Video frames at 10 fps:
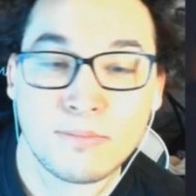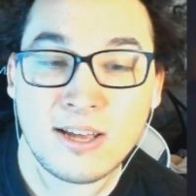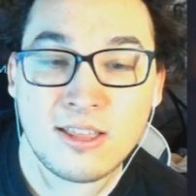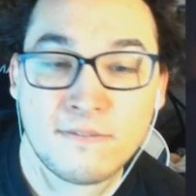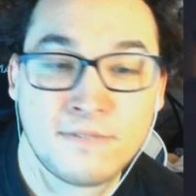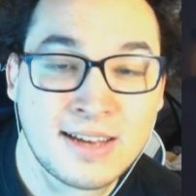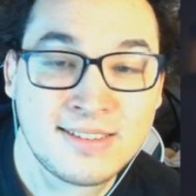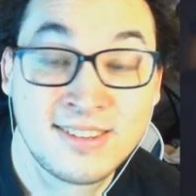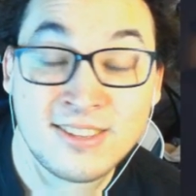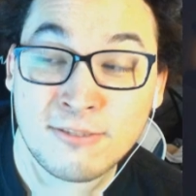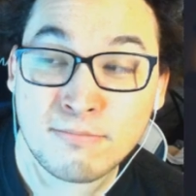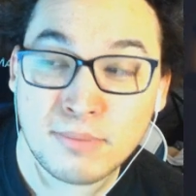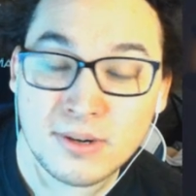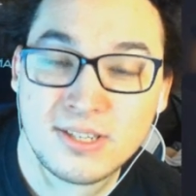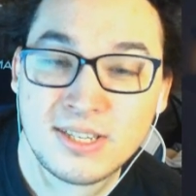They're fast and they're
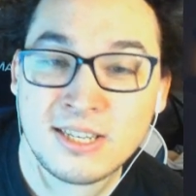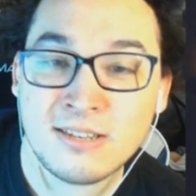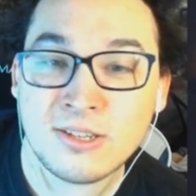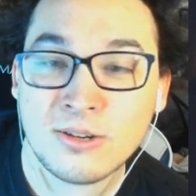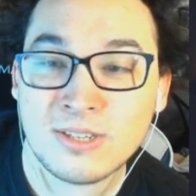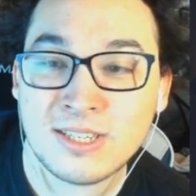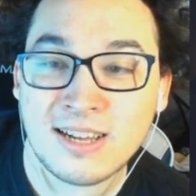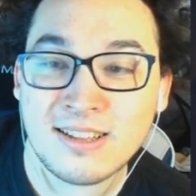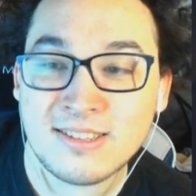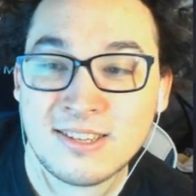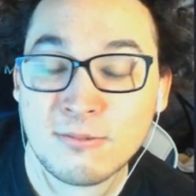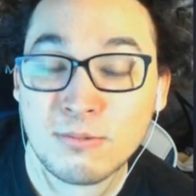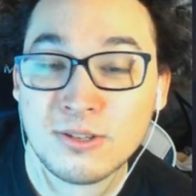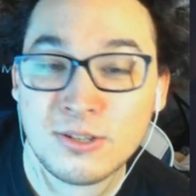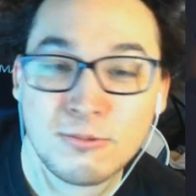bursty, so silences will
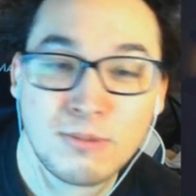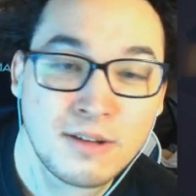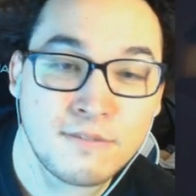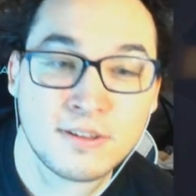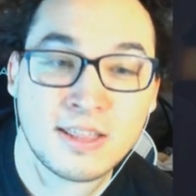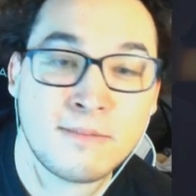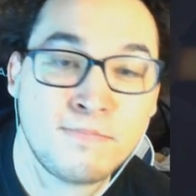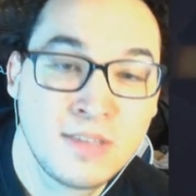do well for them